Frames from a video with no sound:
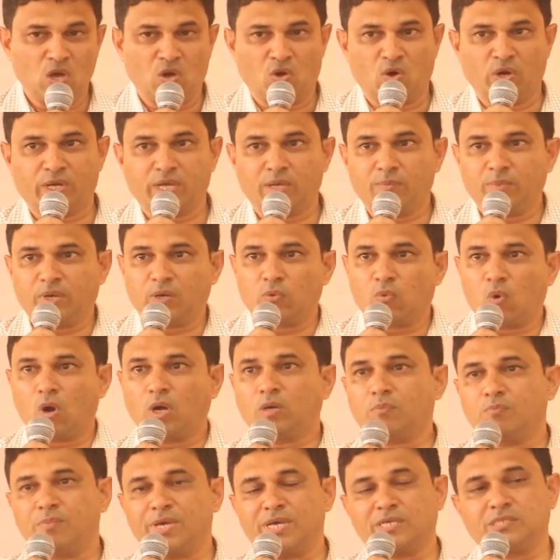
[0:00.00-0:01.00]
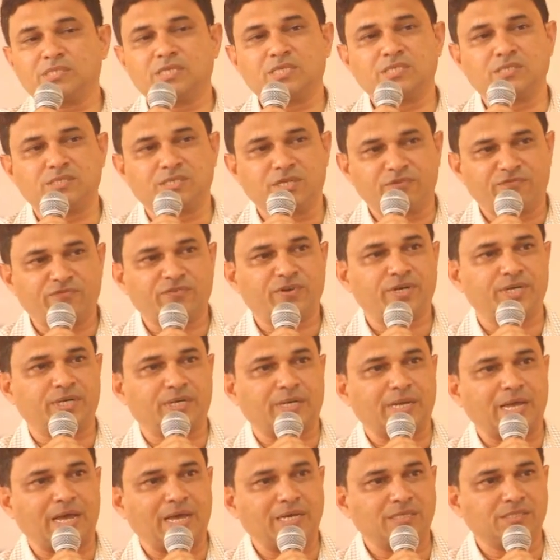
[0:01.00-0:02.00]
Okay, but what makes us
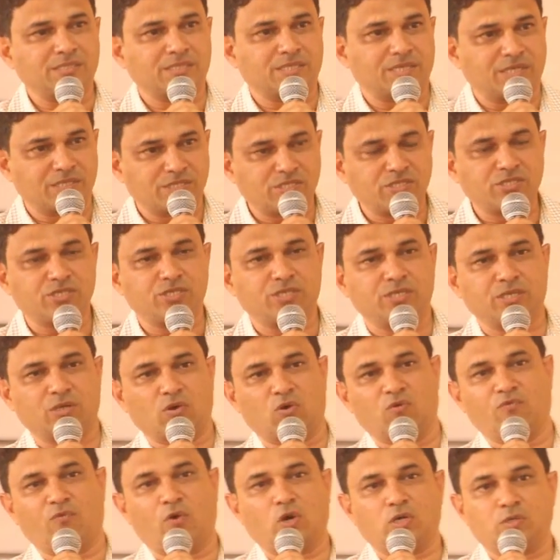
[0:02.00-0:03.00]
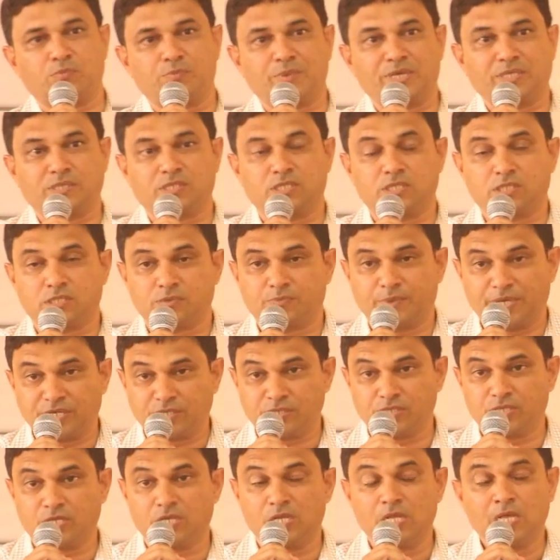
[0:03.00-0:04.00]
different as Christian or what makes us
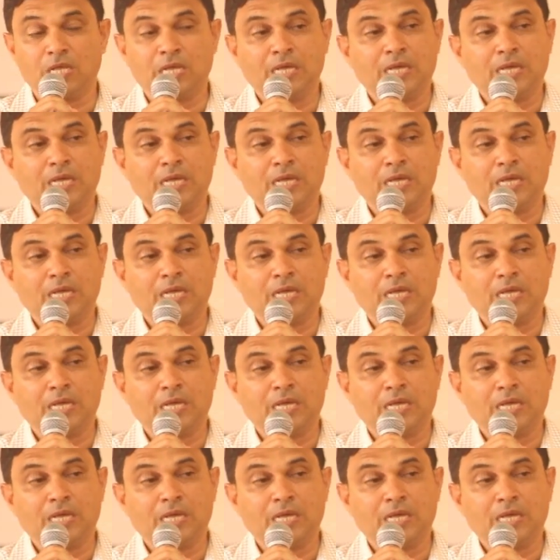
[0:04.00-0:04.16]
special